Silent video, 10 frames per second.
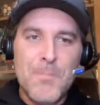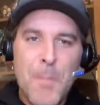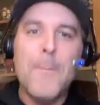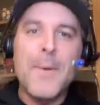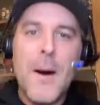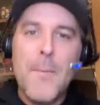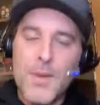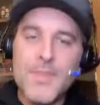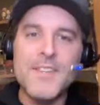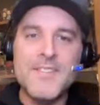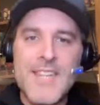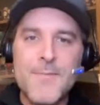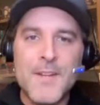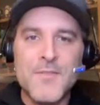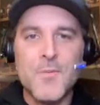pumping up what this
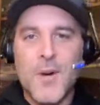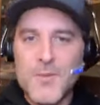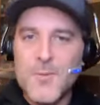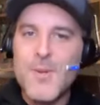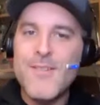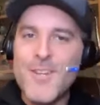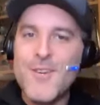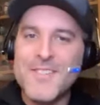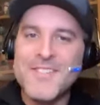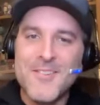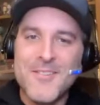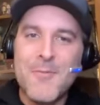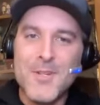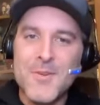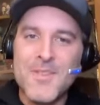defense was. We, when you consider they
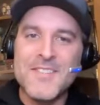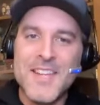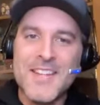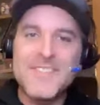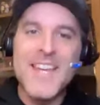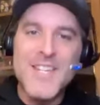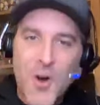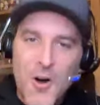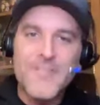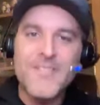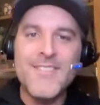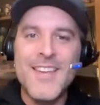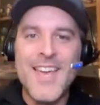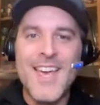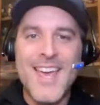were doing this against Andy Dalton
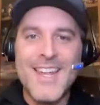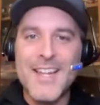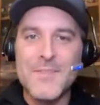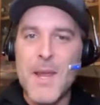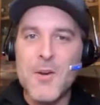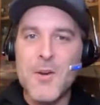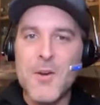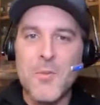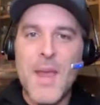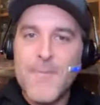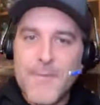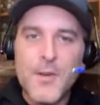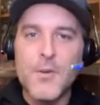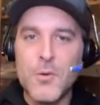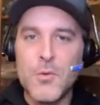and against Baker
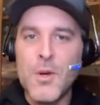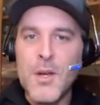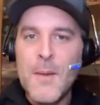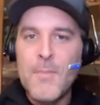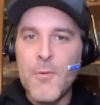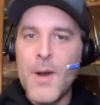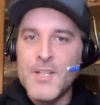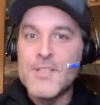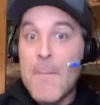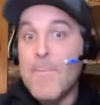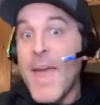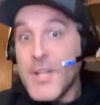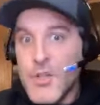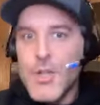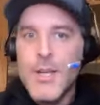Mayfield, who, by the way, just got
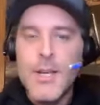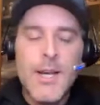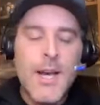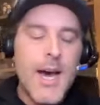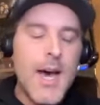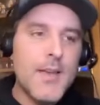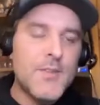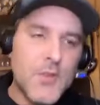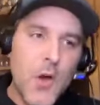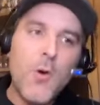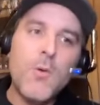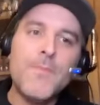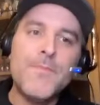benched. Uh, so